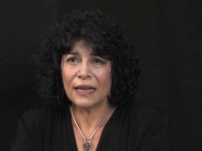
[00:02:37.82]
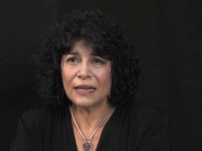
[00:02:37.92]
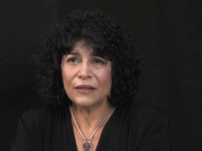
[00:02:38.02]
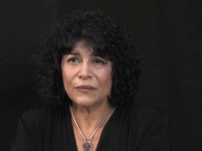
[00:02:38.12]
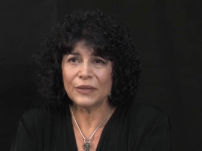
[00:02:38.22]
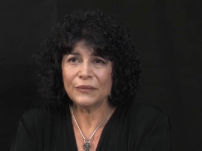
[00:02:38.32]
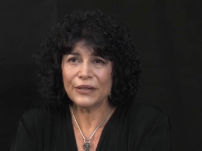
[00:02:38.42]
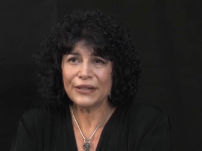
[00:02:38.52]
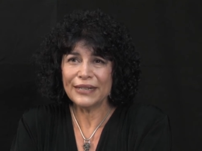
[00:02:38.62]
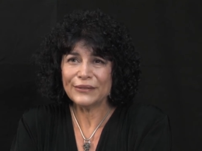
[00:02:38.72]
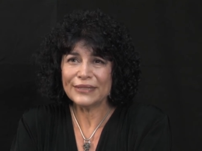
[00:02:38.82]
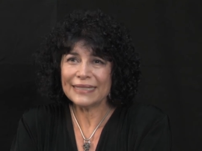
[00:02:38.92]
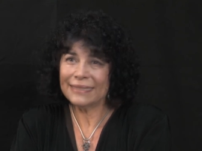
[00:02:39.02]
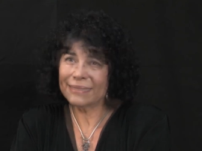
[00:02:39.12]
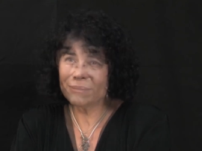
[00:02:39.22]
and have been married ever
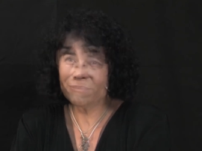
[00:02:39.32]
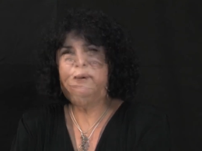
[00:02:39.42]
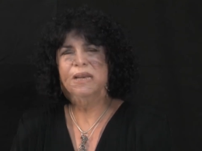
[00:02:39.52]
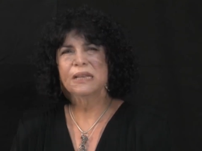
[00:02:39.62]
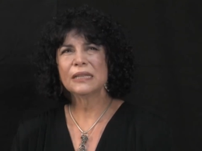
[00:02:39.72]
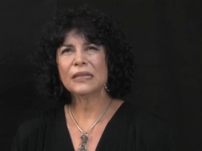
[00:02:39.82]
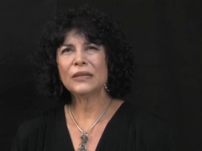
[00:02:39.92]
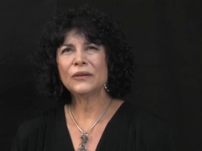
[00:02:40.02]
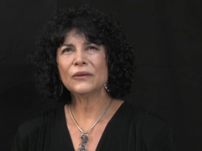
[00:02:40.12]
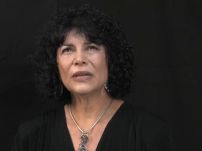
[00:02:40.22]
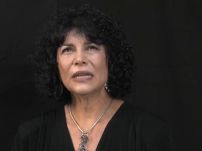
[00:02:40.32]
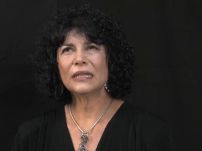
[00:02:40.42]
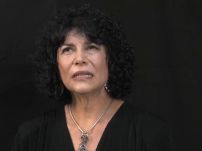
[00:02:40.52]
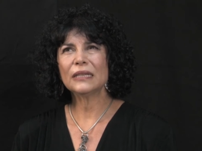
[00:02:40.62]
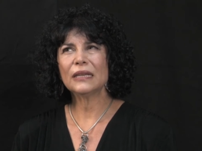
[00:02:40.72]
since. Well, you know,
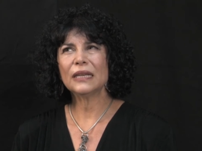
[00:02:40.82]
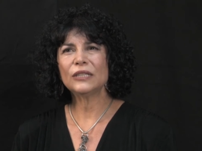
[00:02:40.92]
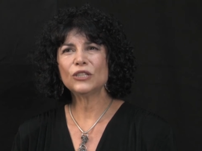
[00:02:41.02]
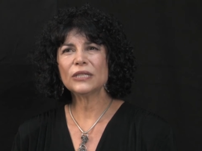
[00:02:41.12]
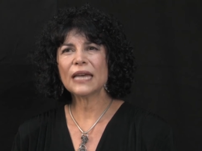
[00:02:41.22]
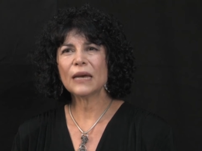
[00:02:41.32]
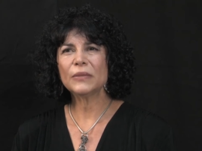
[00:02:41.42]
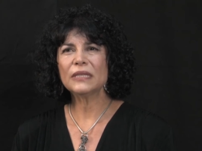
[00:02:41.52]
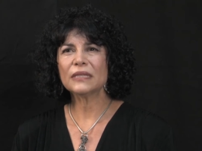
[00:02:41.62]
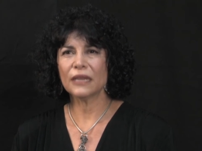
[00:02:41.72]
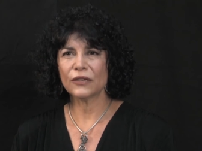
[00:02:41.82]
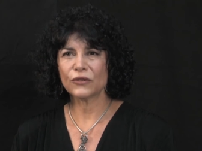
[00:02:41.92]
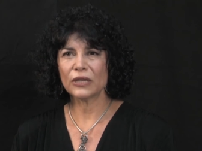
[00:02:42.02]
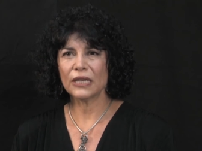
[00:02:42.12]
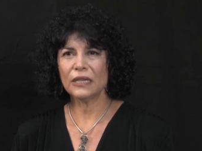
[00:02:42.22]
it just happens
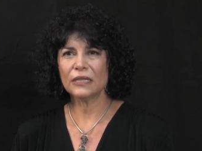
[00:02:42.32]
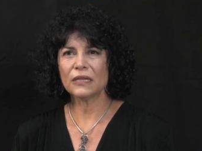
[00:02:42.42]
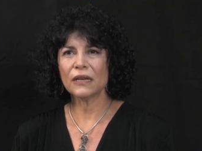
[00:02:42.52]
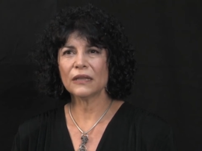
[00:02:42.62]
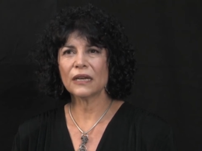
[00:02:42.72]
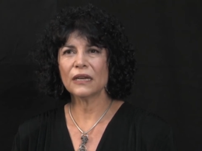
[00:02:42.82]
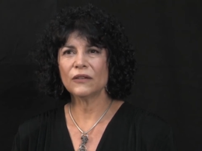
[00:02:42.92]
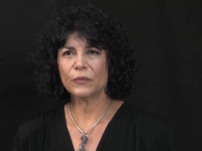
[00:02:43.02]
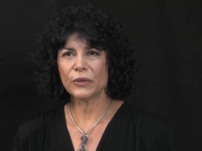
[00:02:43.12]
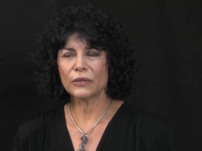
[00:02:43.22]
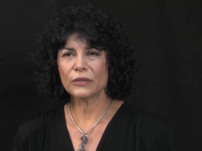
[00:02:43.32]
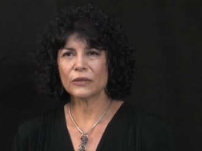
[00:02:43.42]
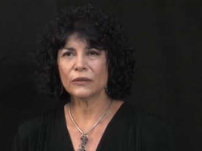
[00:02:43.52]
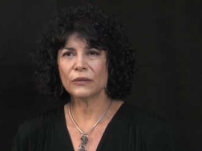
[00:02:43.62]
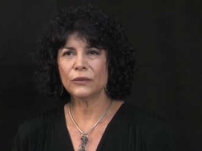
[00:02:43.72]
naturally. He's not the kind of
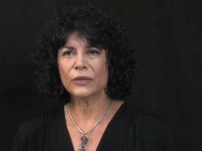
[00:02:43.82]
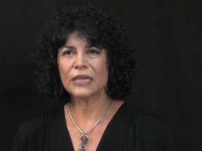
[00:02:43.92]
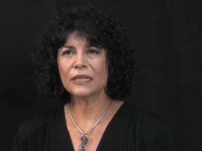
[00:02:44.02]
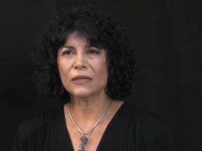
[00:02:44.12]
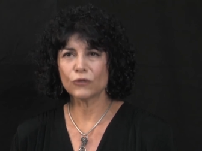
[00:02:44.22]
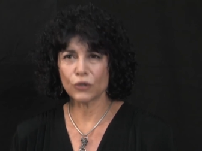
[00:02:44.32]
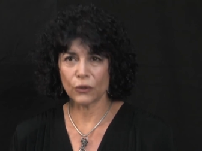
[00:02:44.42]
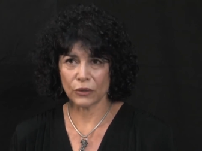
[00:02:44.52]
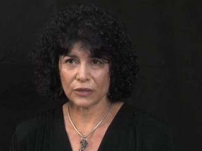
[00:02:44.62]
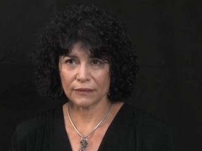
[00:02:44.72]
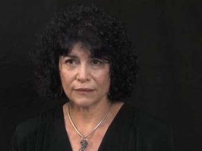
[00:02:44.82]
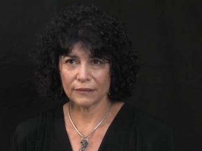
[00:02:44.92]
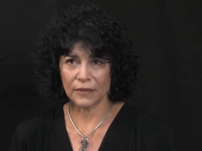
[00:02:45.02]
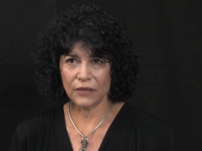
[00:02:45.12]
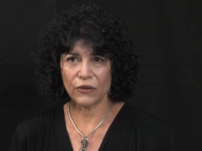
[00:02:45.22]
person who can tell jokes.
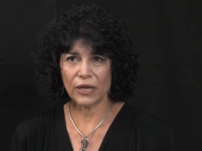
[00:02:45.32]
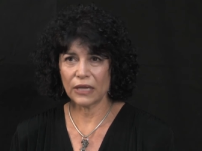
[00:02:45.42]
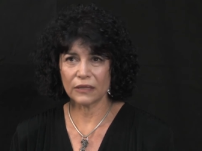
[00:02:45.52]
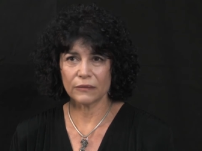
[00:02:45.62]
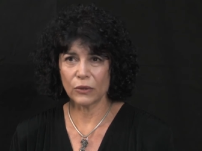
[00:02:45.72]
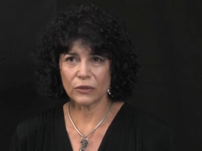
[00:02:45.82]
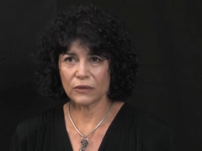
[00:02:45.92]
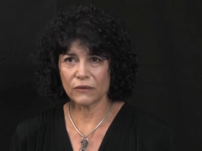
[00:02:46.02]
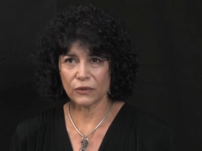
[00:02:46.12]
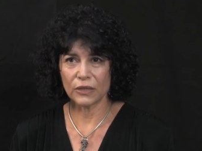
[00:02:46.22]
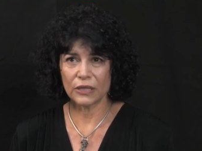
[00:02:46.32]
He forgets most of